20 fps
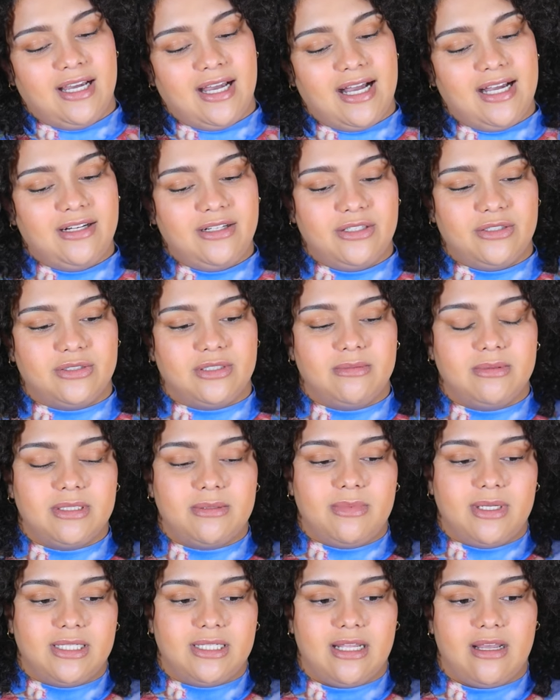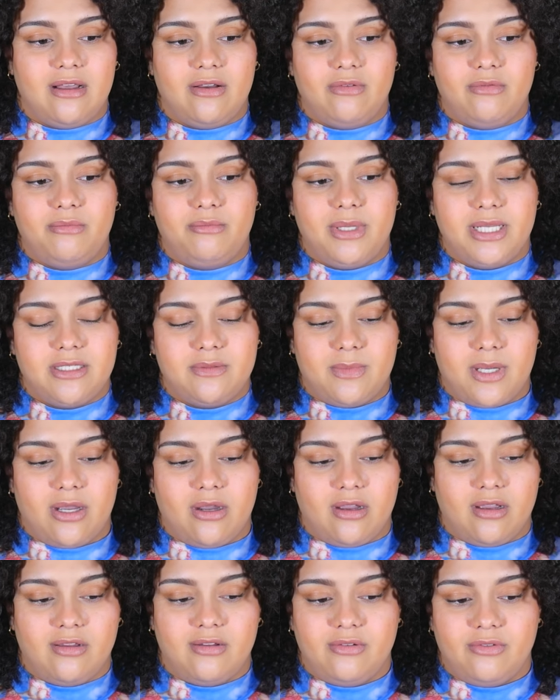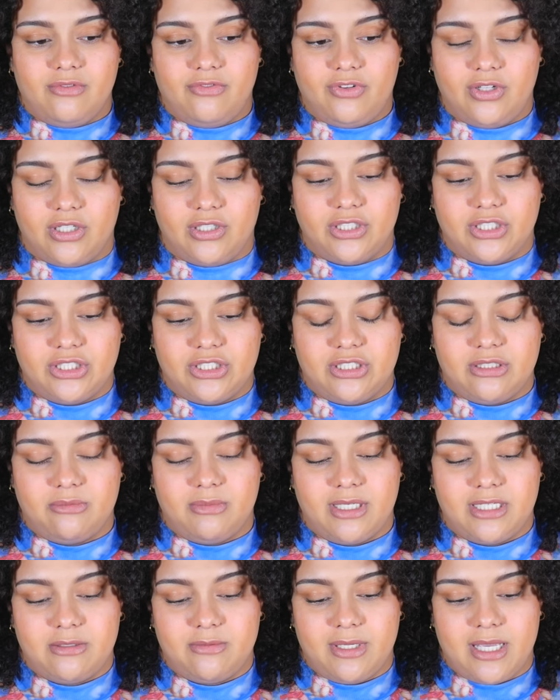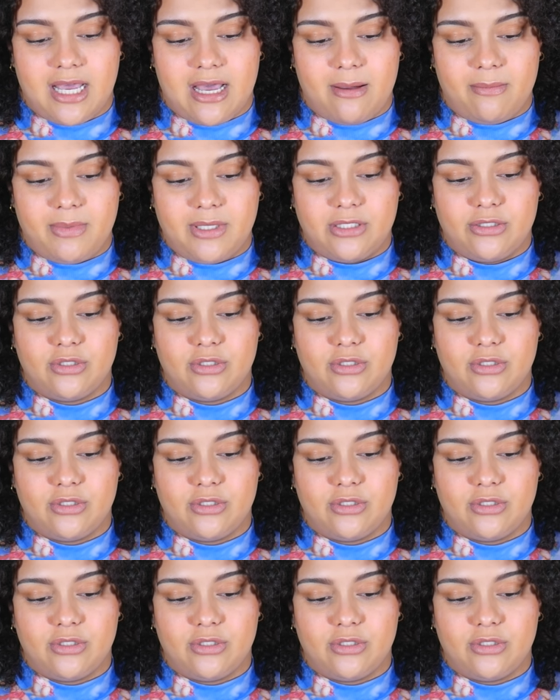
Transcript: I don't know, something about that makes my heart flourish and makes me happy.